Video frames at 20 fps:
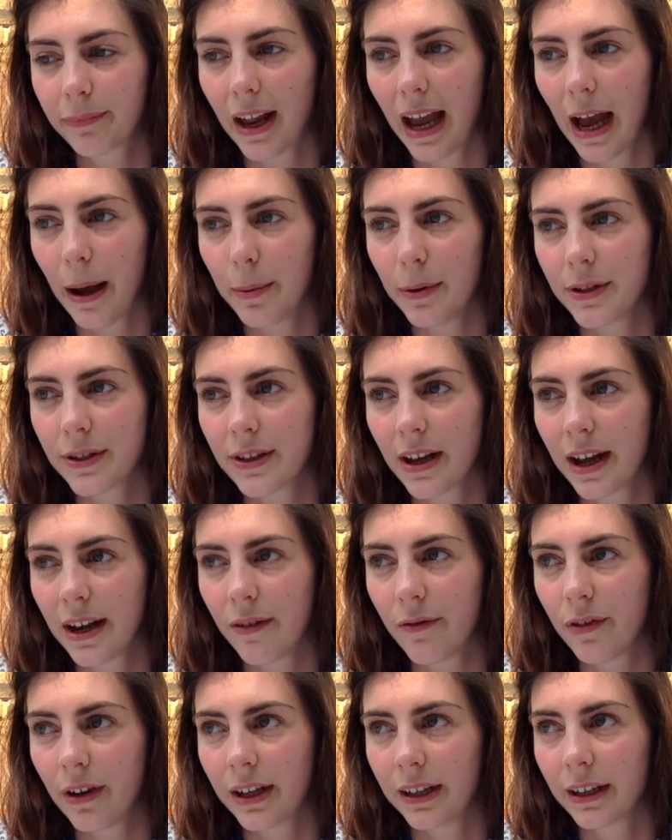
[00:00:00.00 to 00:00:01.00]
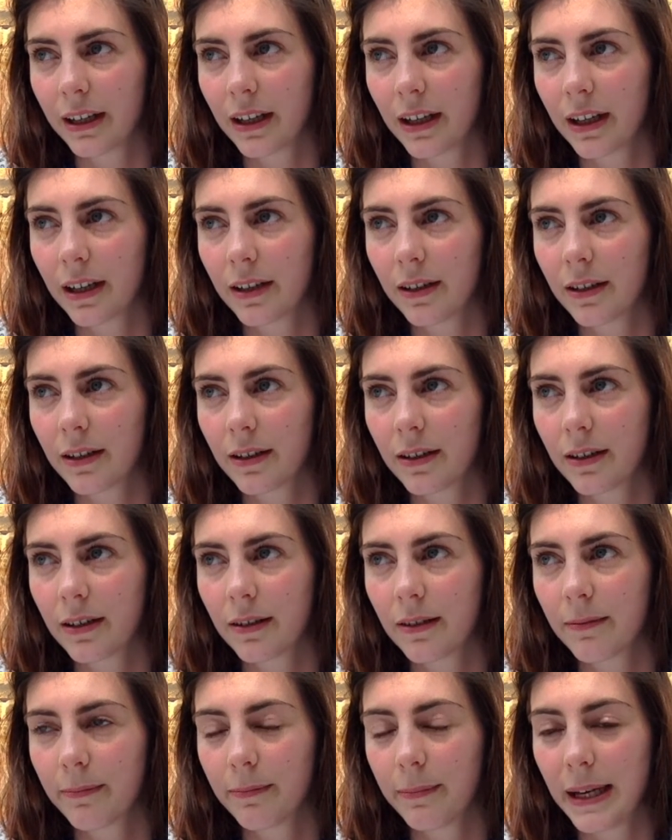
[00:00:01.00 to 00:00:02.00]
apple cider vinegar
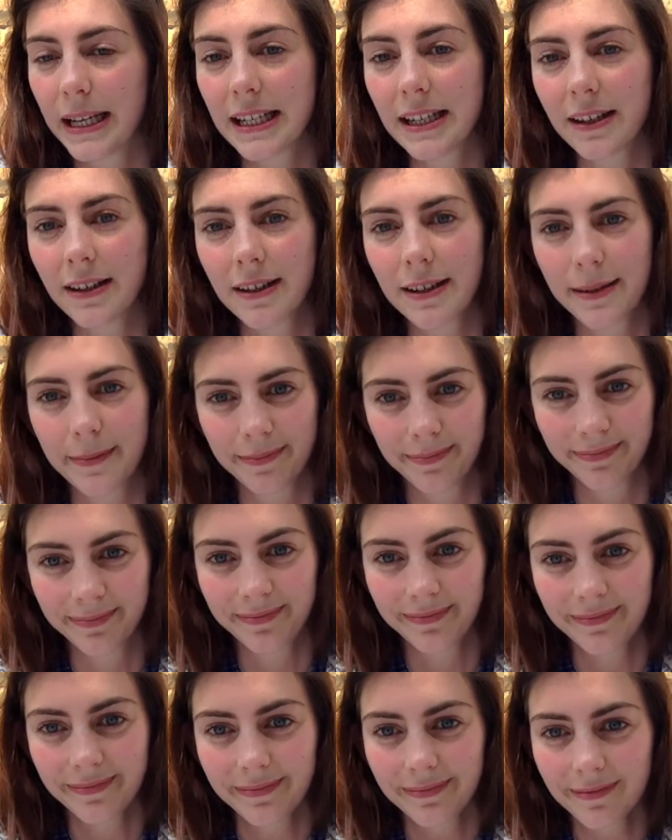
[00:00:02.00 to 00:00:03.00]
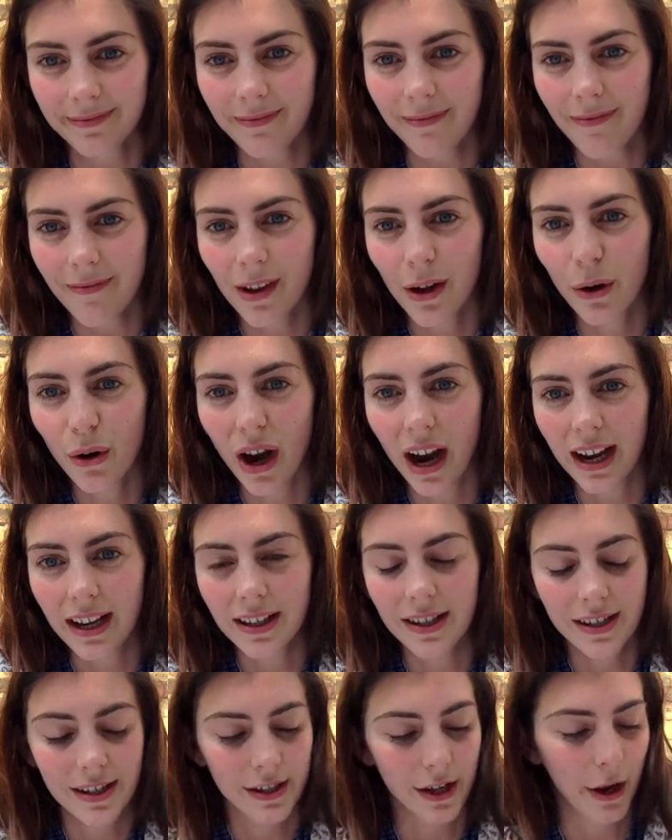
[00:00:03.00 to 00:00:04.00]
bitters. All right,
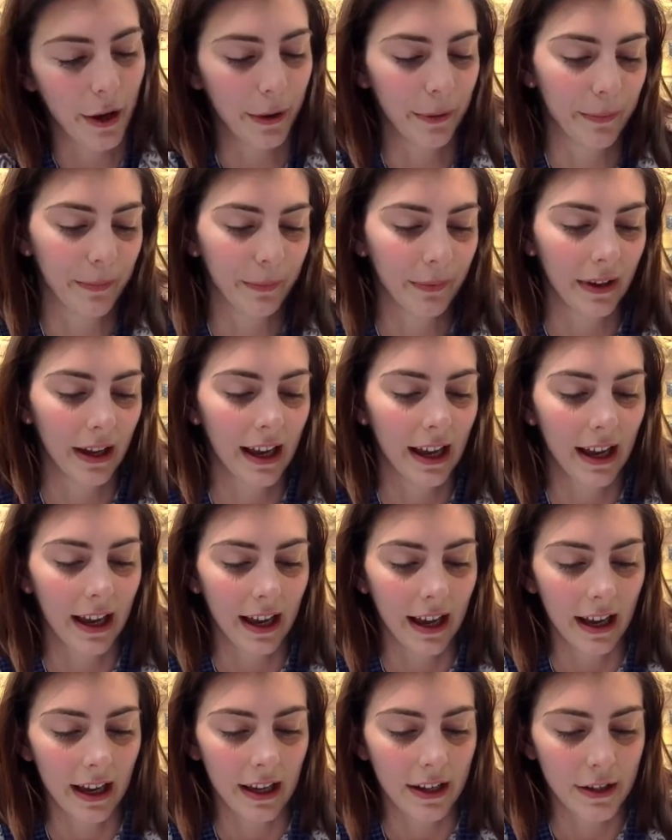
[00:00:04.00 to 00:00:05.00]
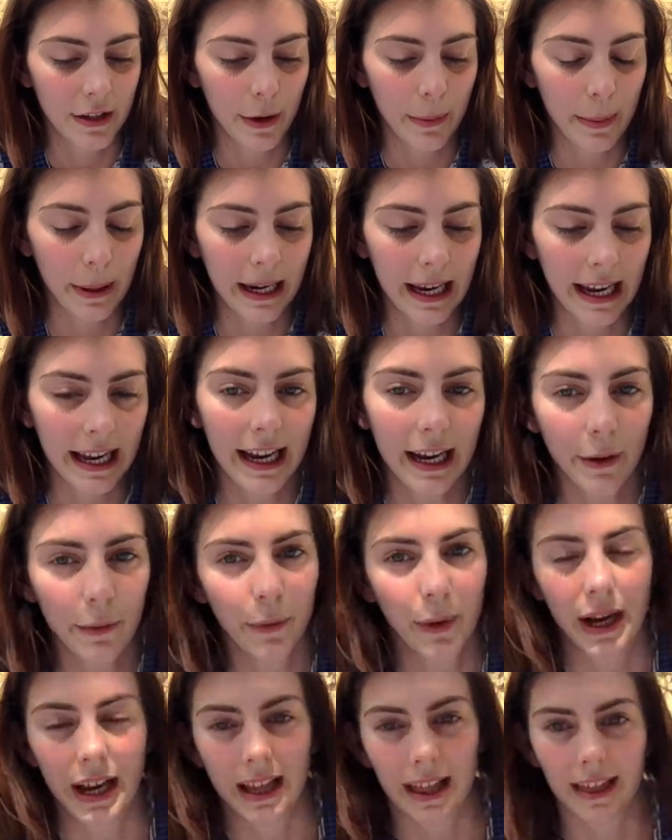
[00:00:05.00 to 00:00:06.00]
so beginning
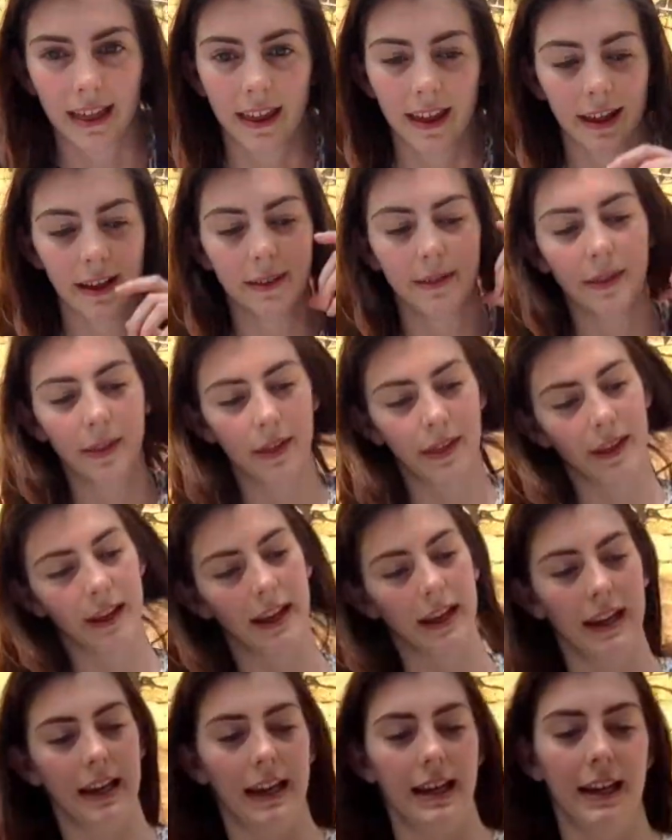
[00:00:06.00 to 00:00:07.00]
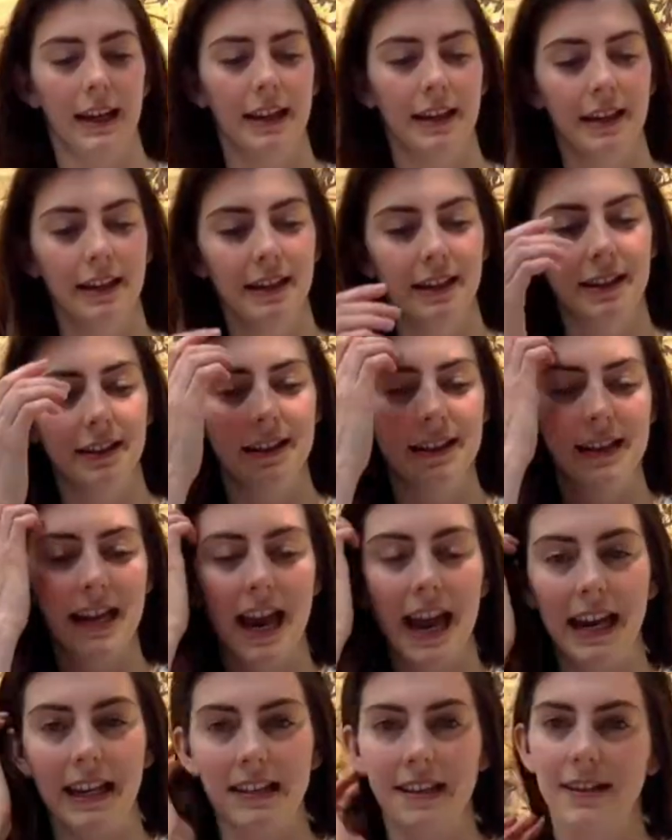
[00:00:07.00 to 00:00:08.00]
with the
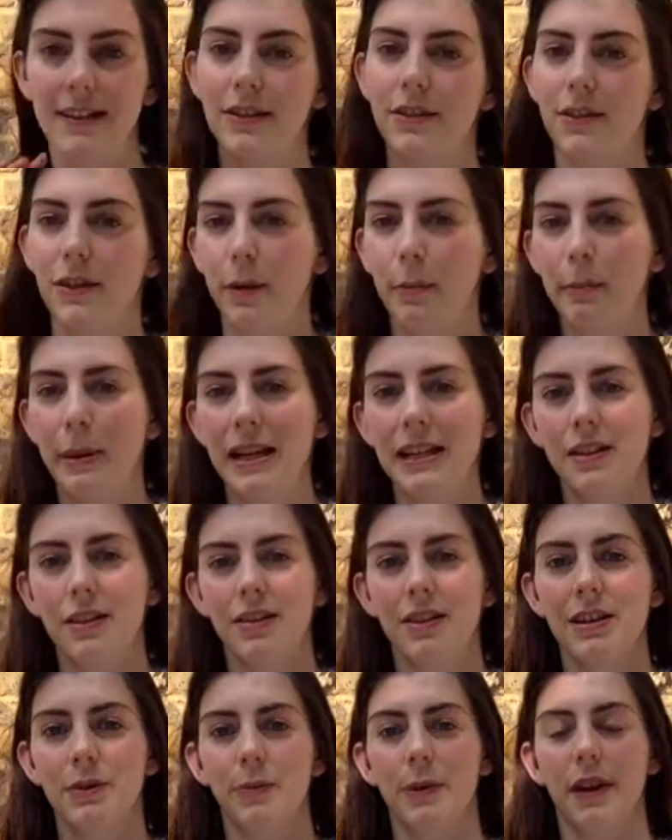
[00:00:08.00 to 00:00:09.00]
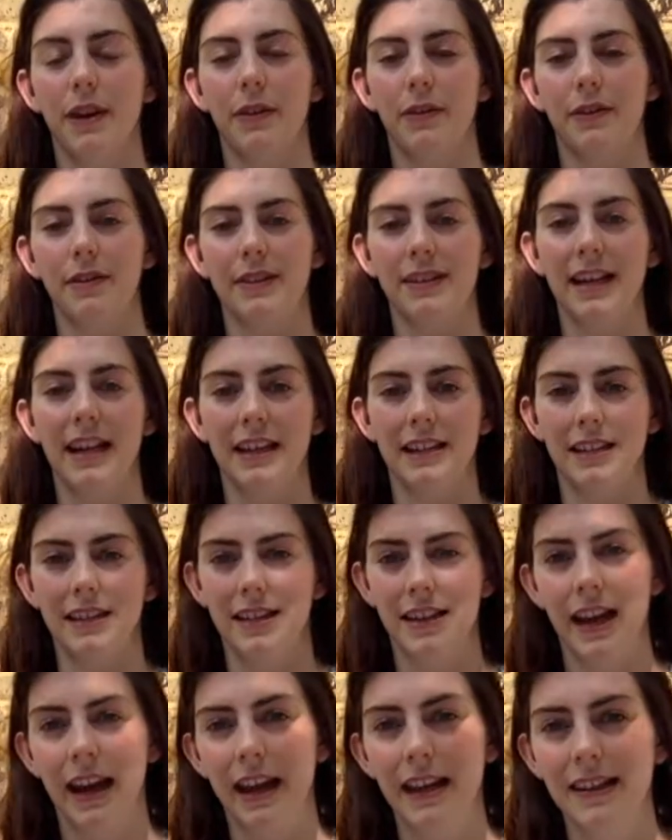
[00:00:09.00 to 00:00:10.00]
taste. So bitter is one of the 6
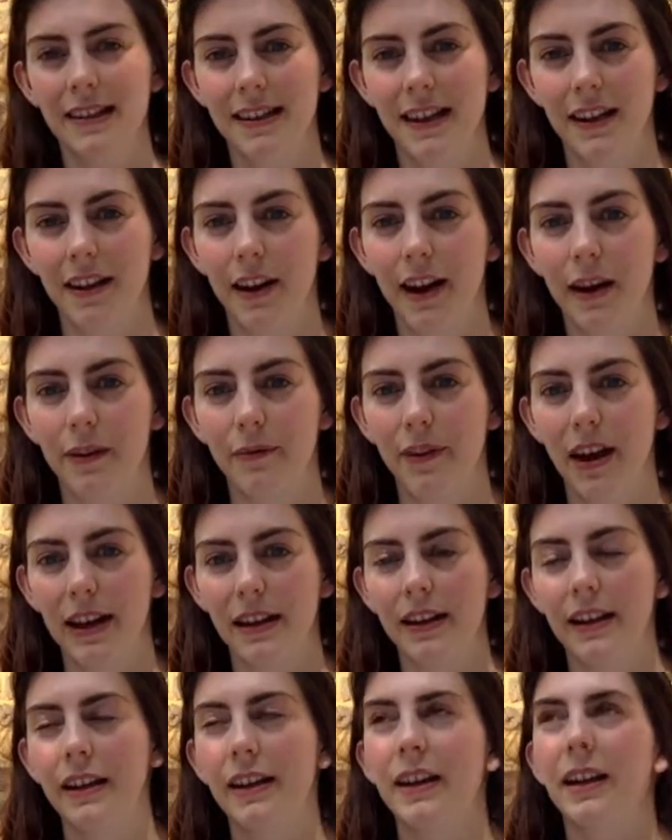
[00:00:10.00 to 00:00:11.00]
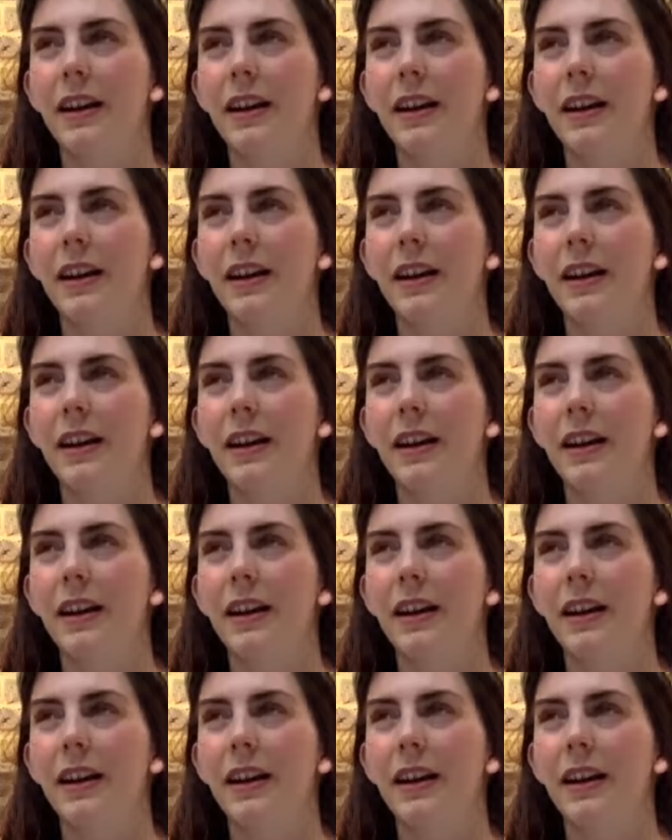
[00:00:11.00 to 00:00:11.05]
tastes. In Ayurveda,